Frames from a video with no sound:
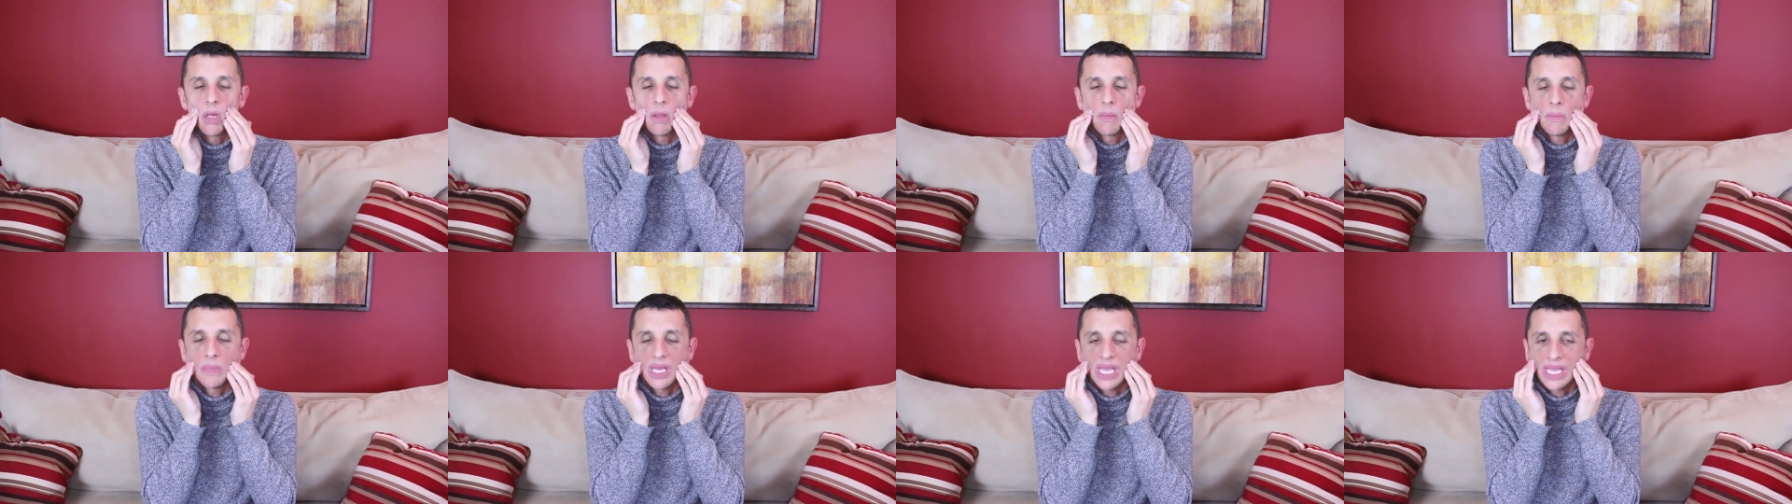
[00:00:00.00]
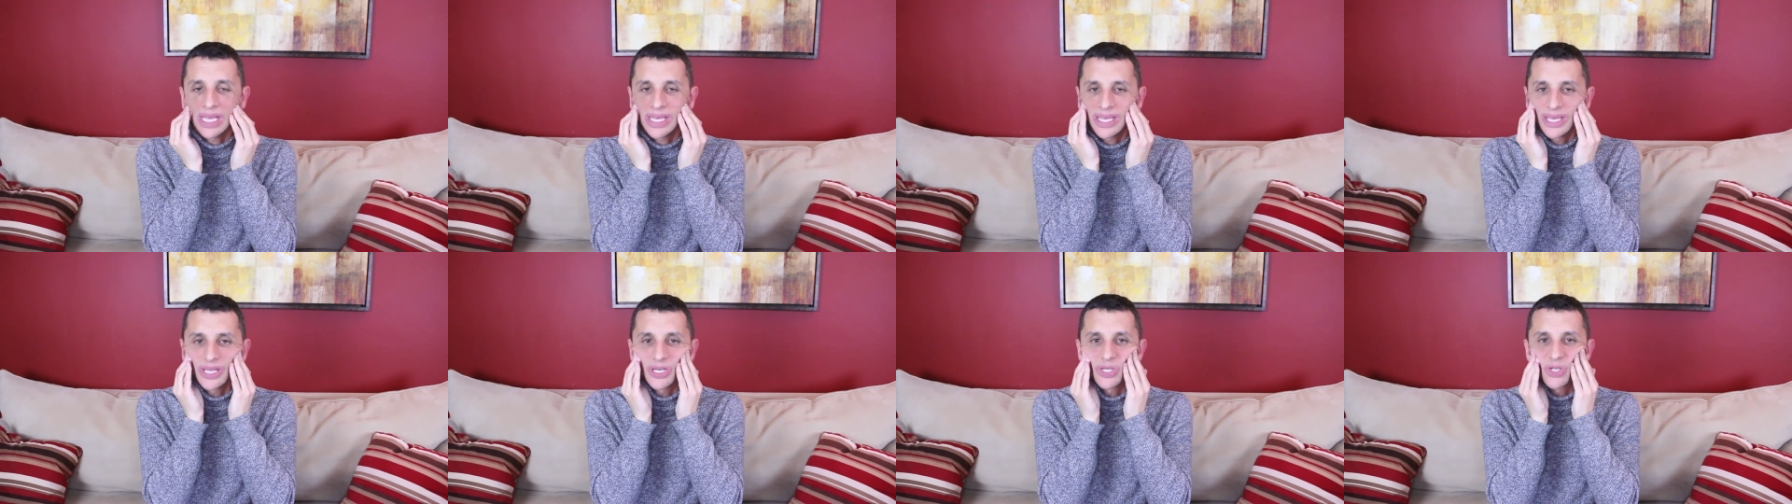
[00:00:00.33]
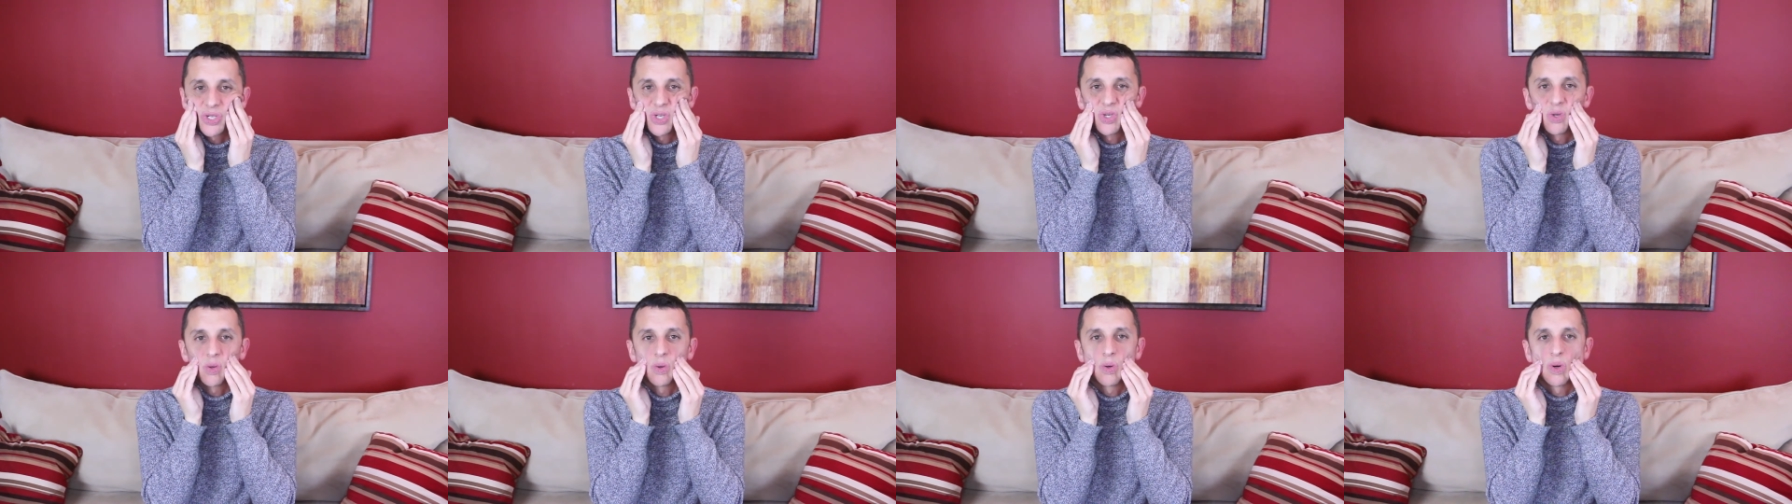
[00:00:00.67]
making
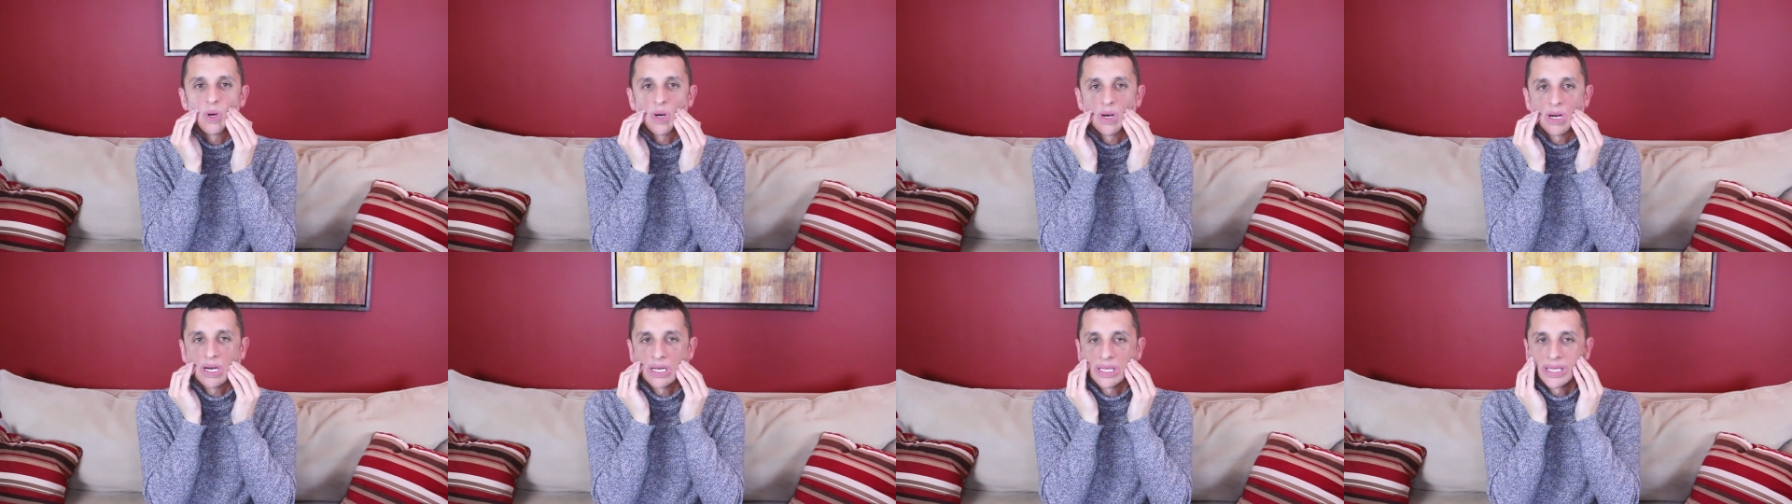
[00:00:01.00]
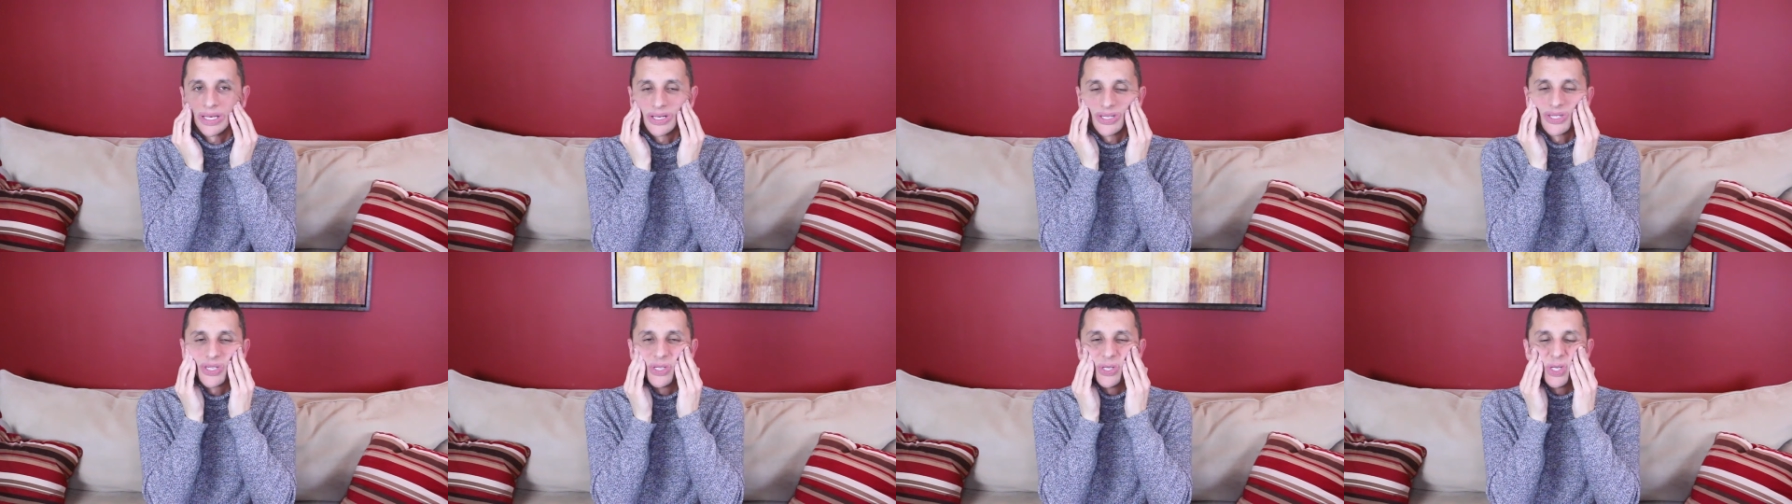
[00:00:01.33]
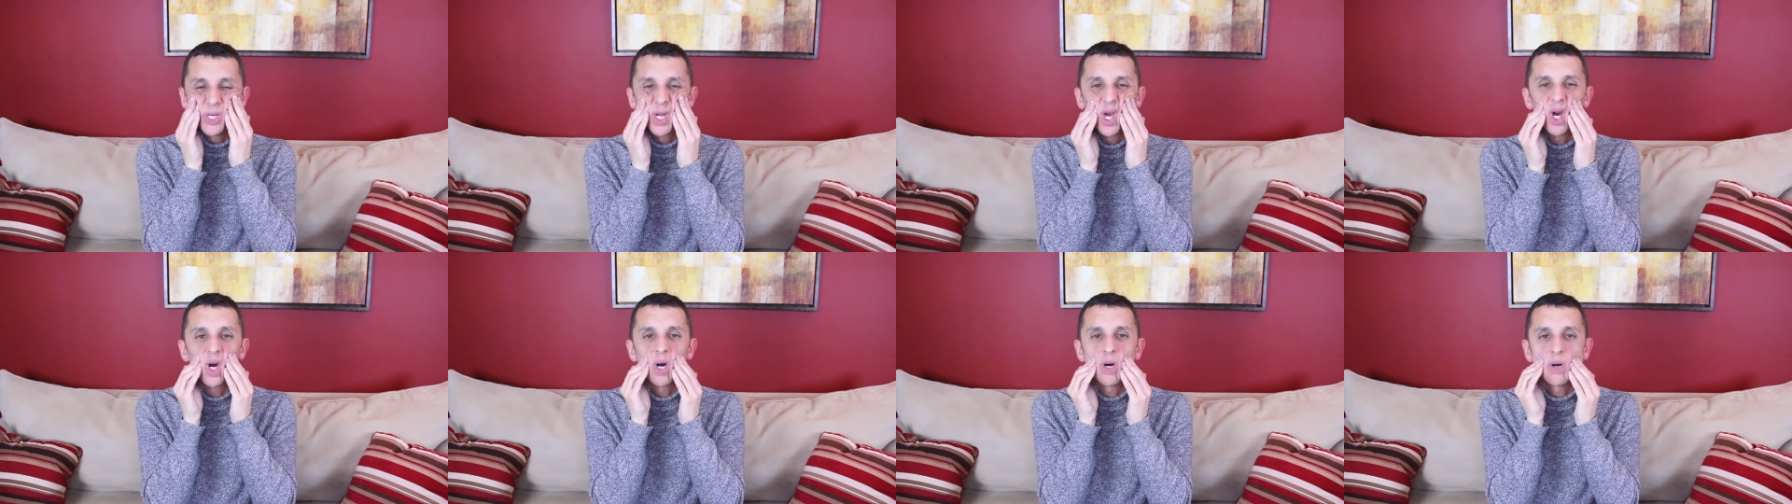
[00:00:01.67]
sure there's
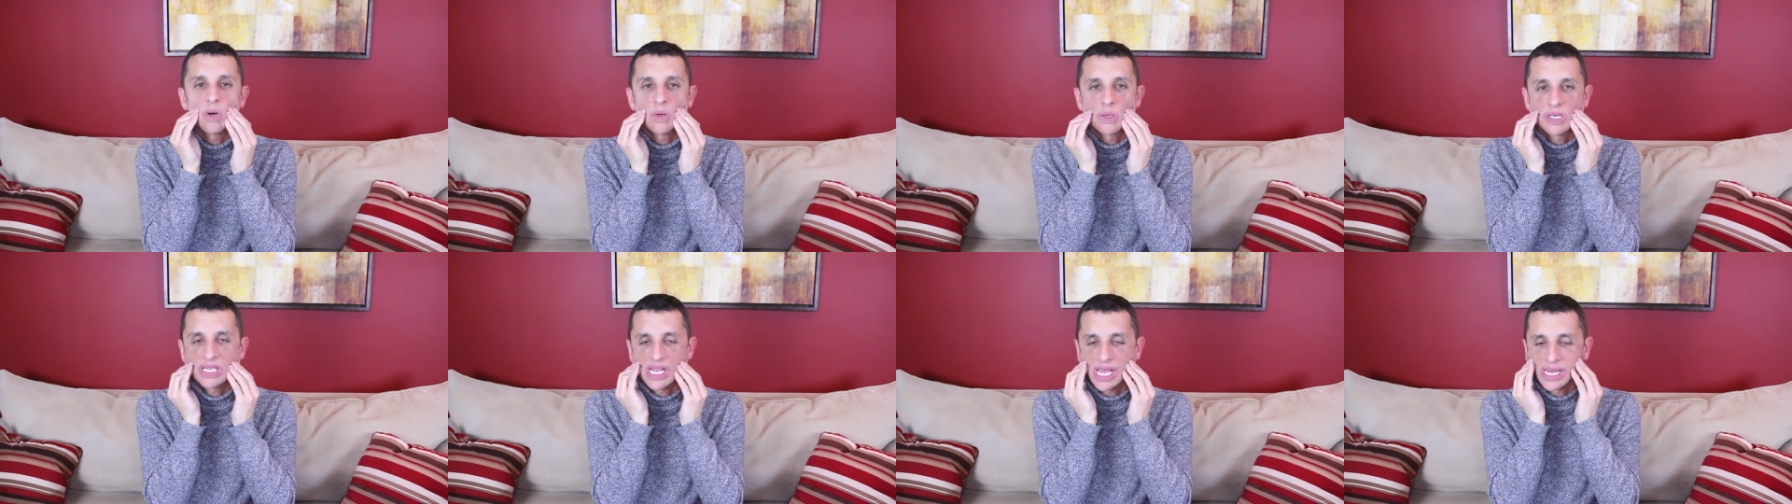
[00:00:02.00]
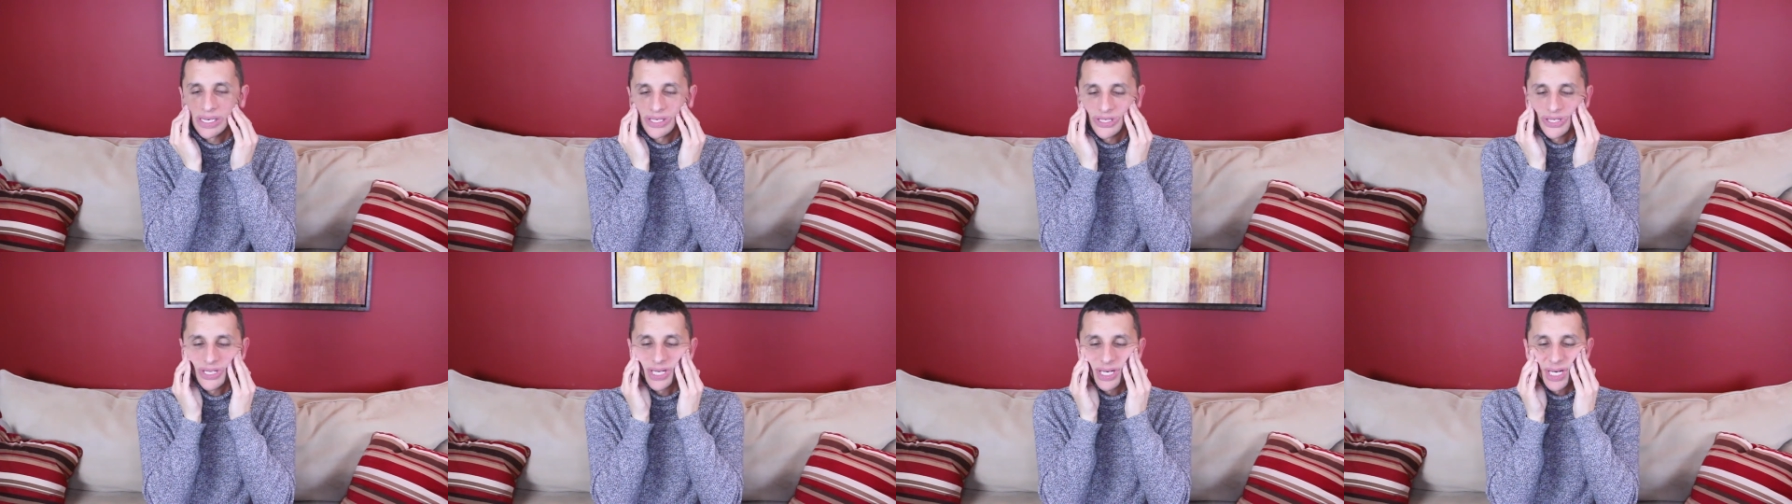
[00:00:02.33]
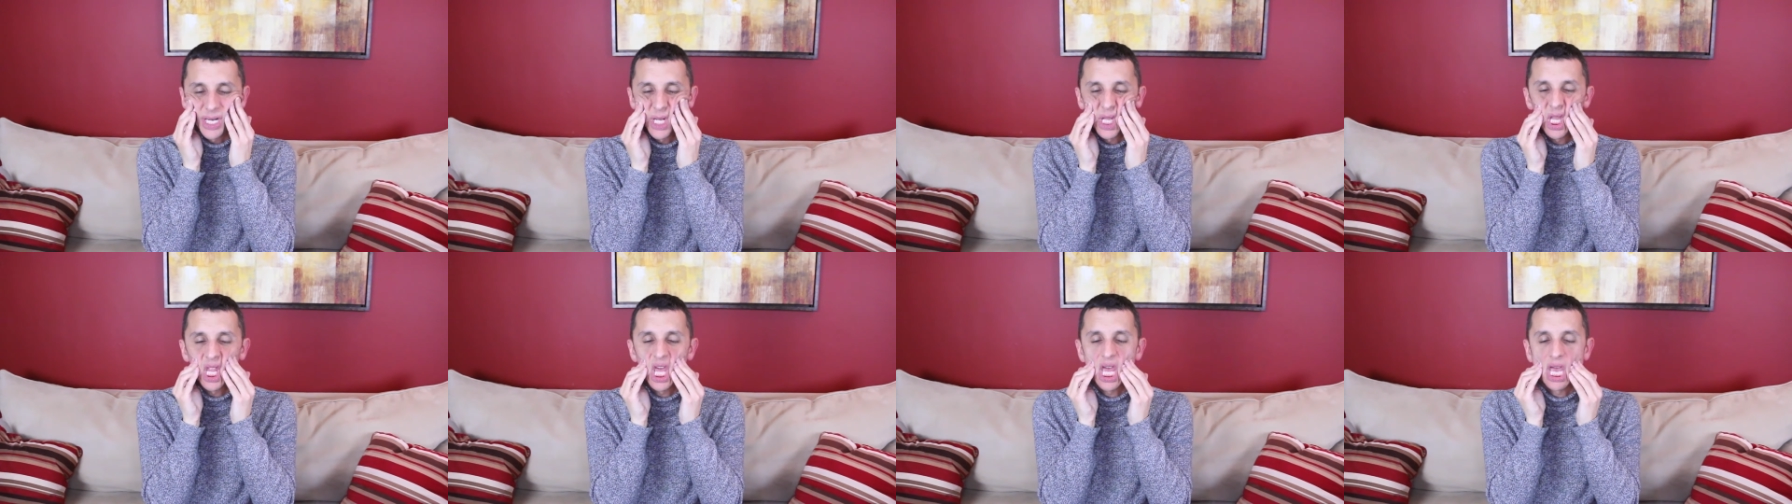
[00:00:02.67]
no tension
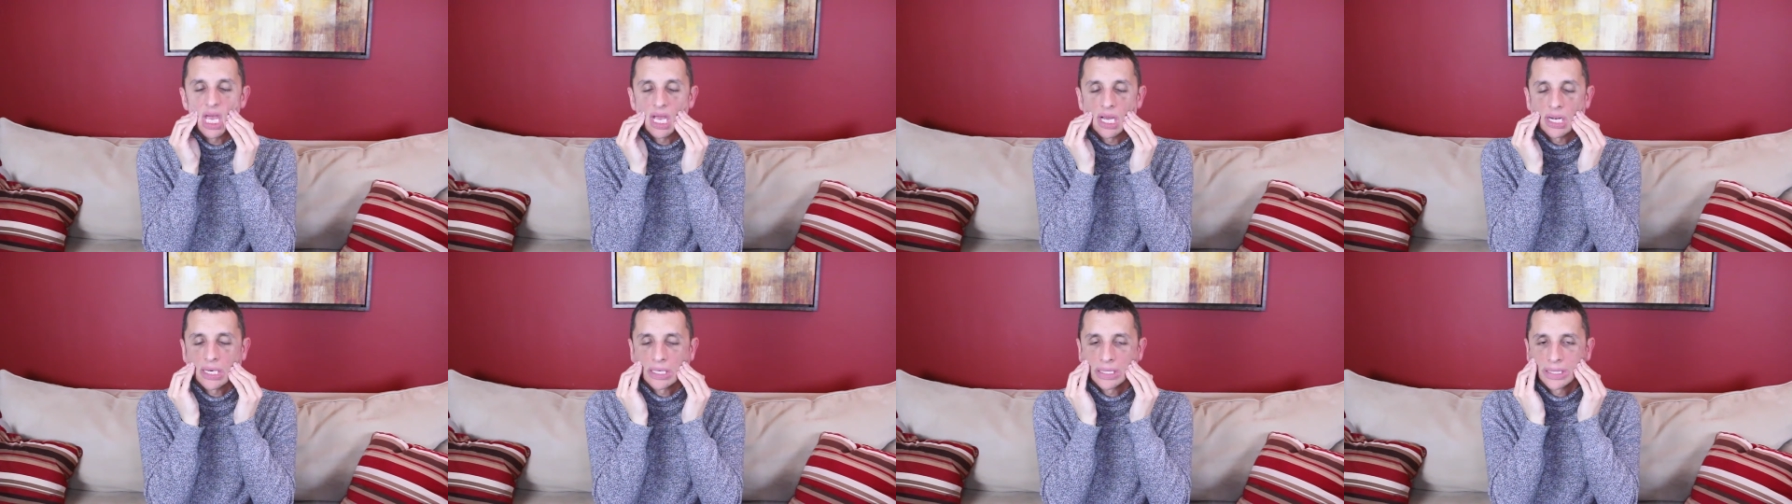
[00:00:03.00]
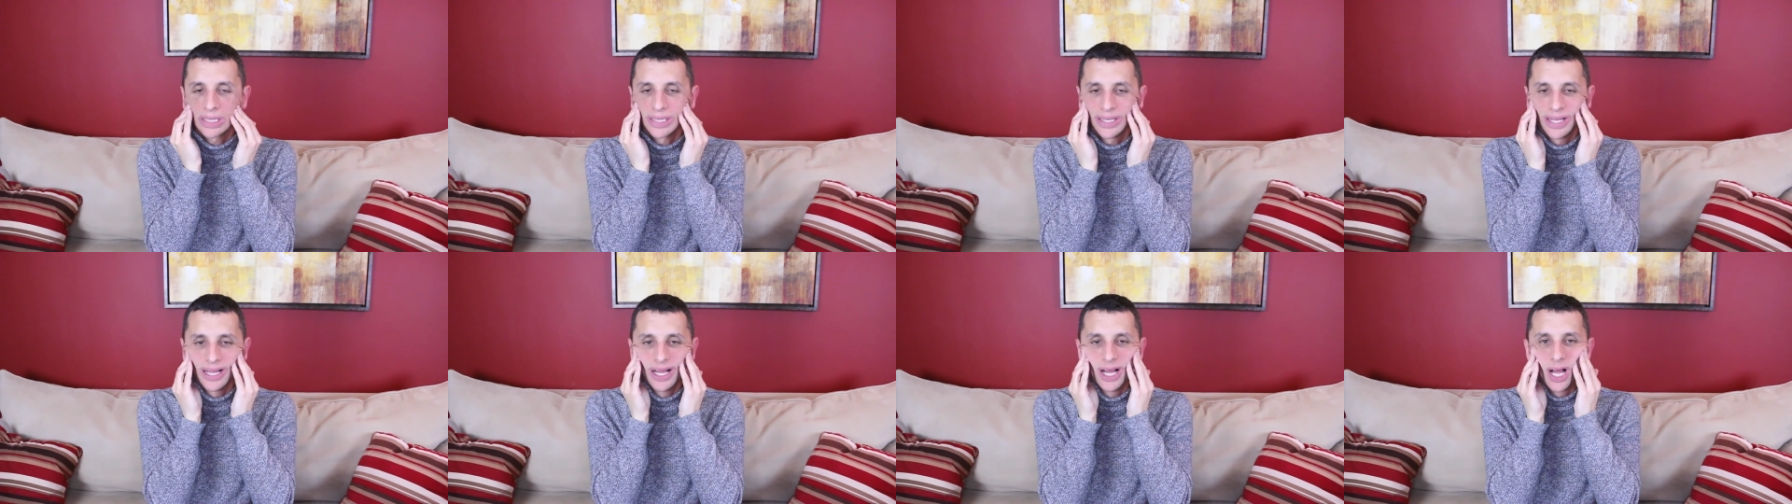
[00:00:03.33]
in there,